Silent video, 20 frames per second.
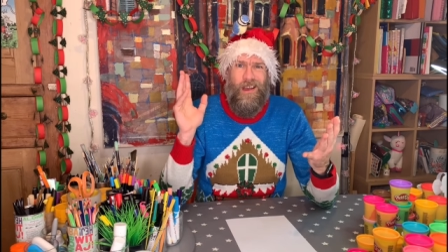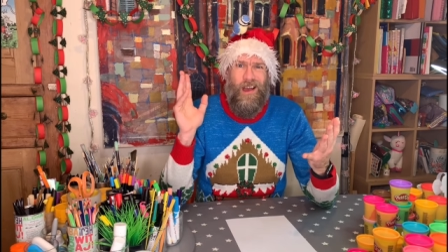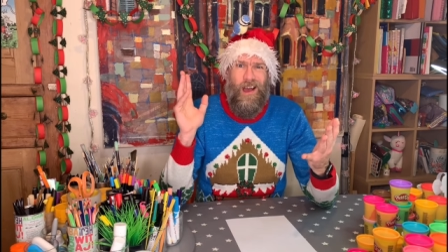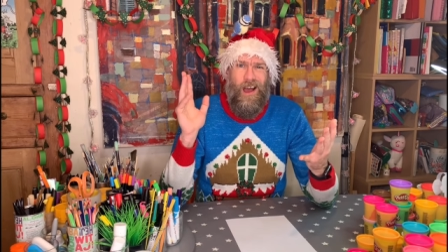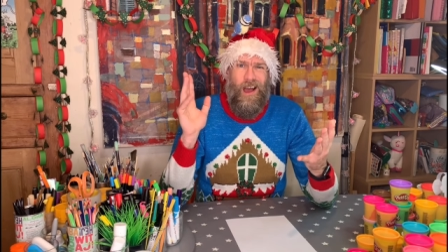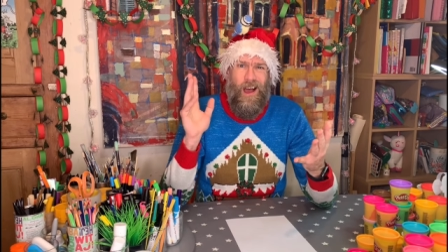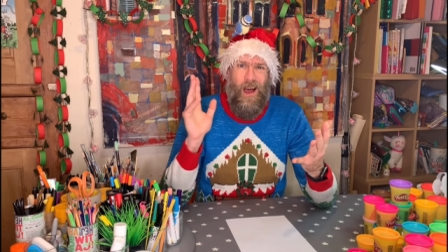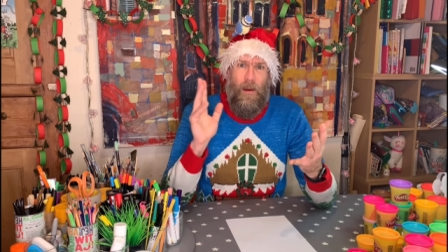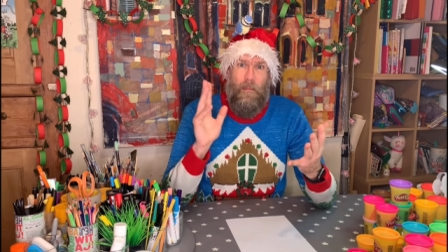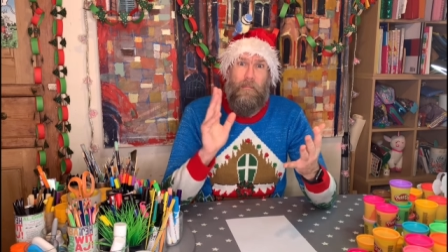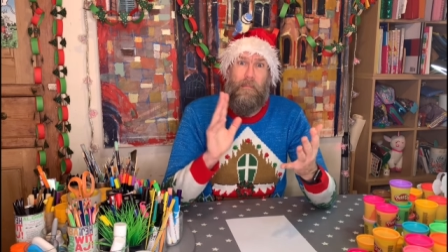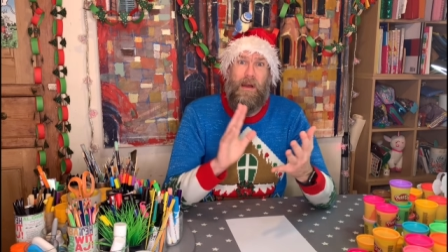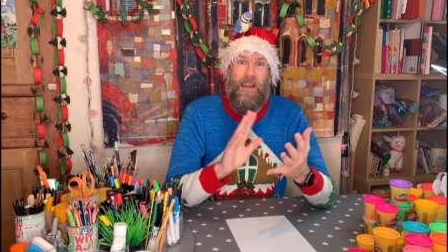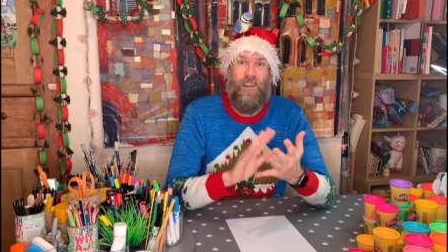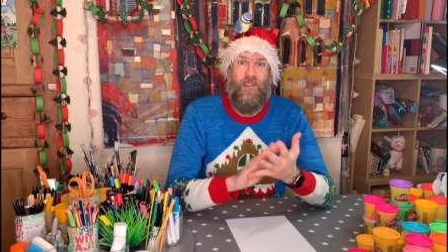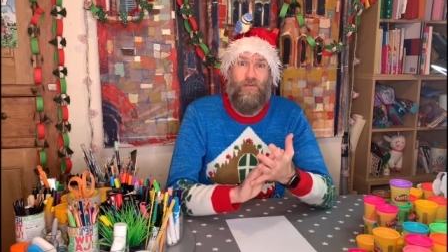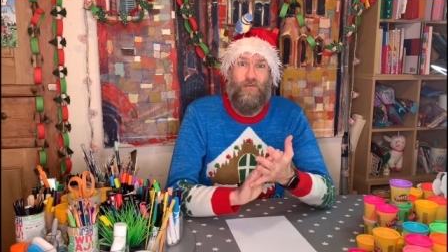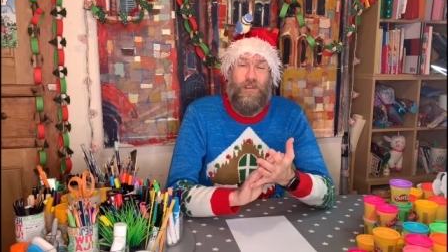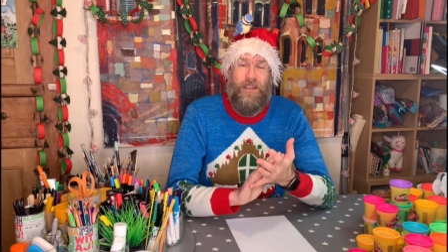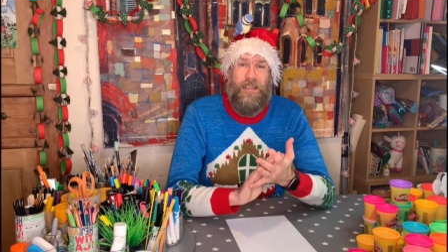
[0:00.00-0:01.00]
uh,
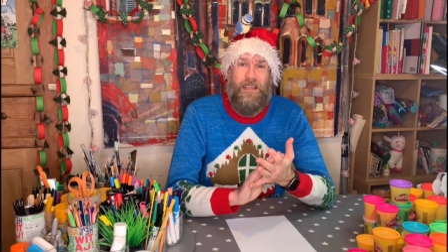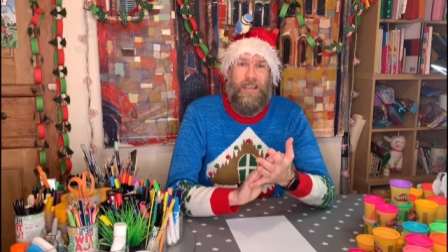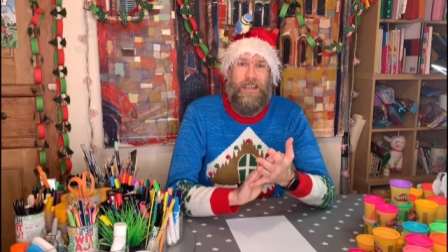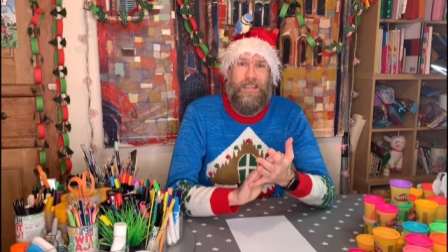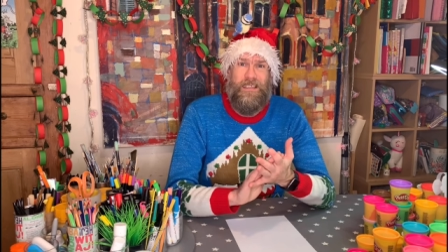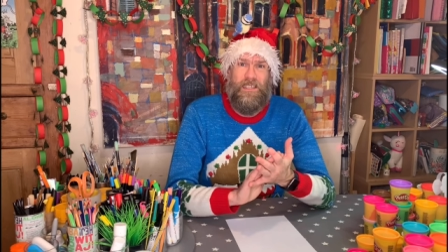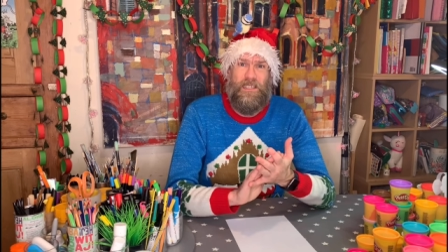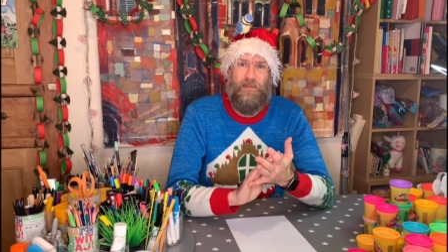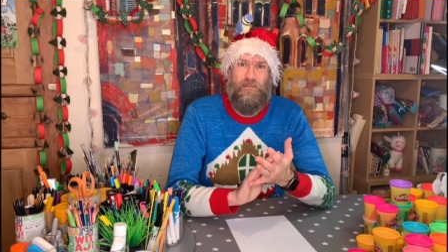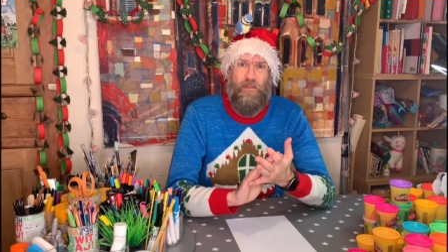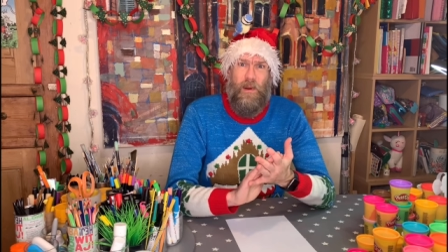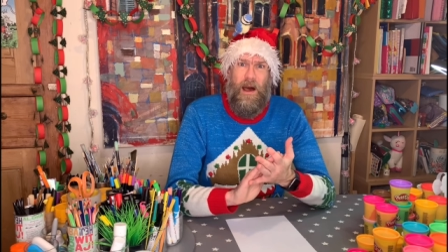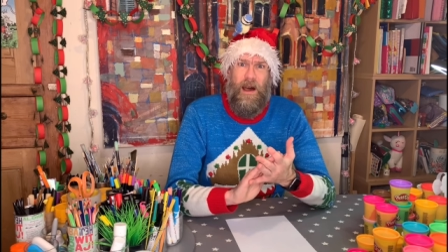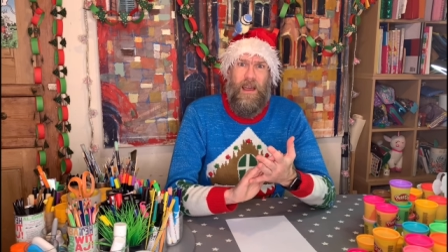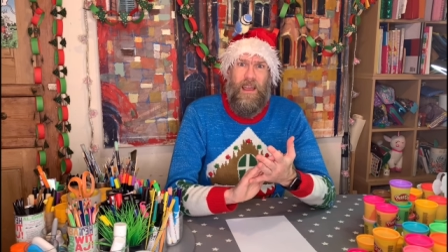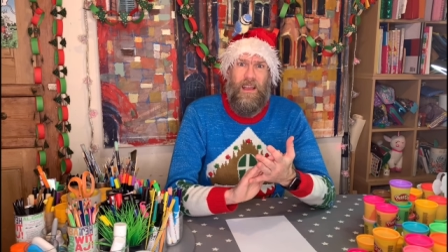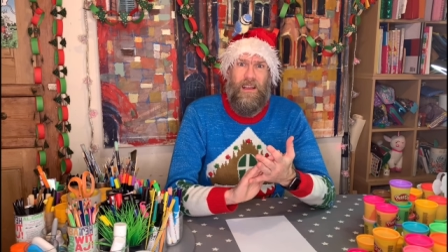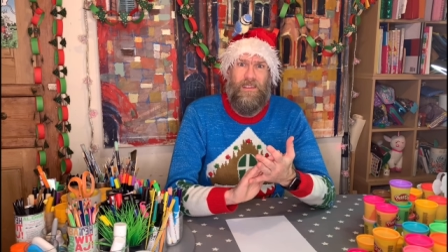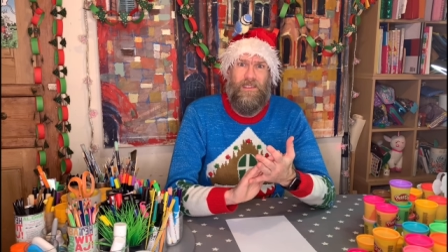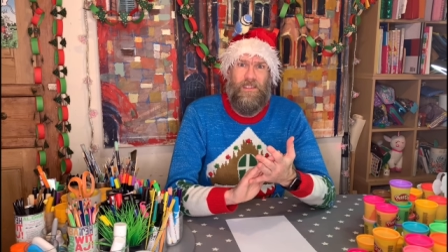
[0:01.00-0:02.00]

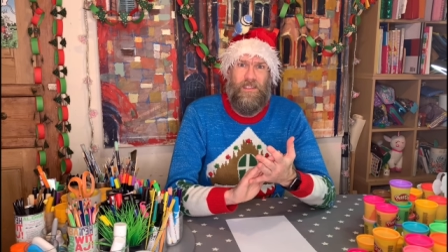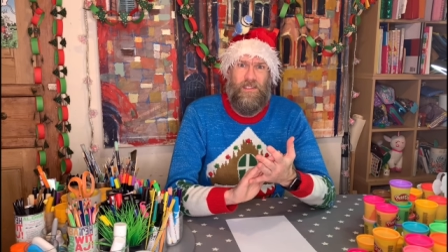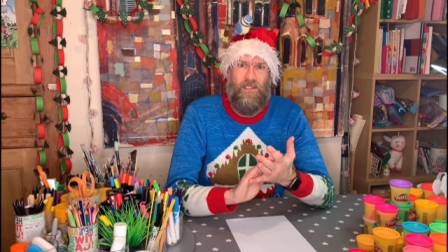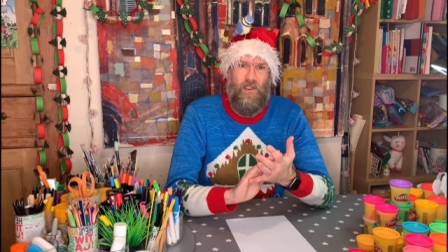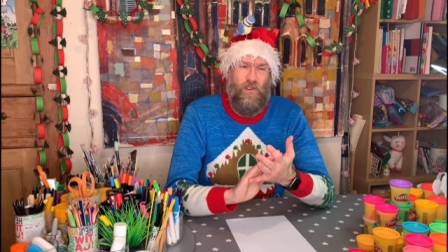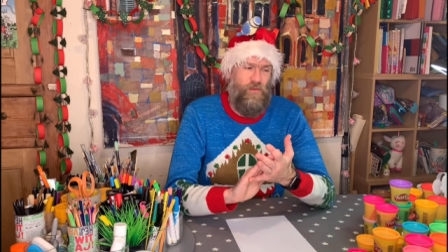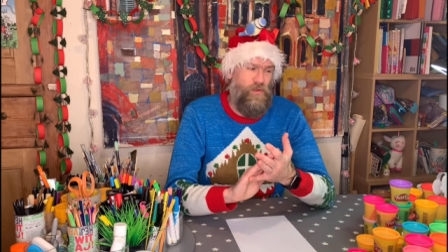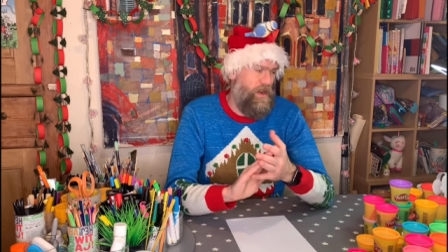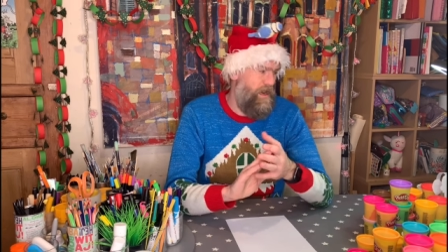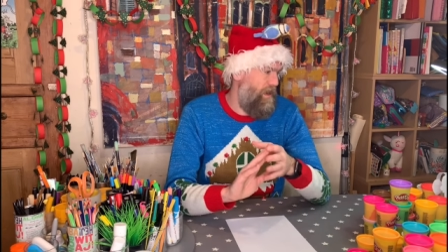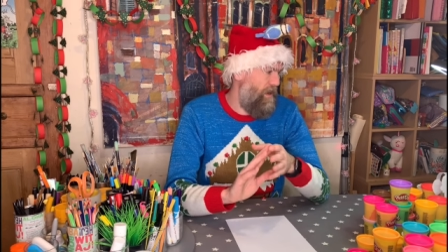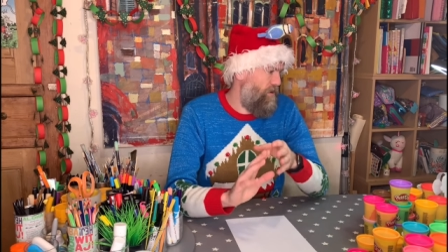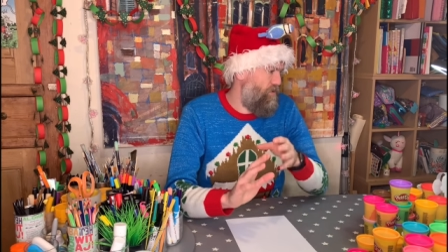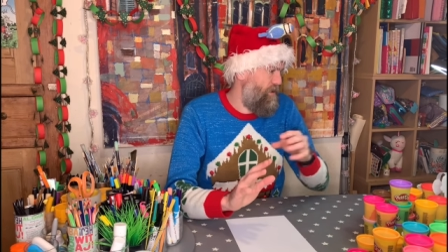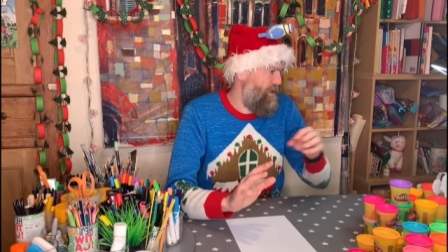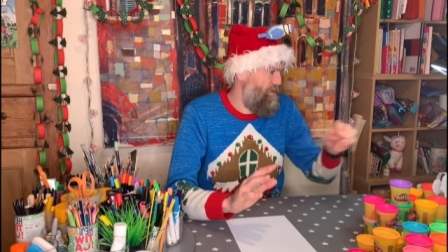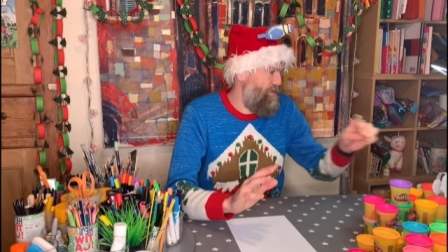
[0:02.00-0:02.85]
Magritte-inspired surreal Christmas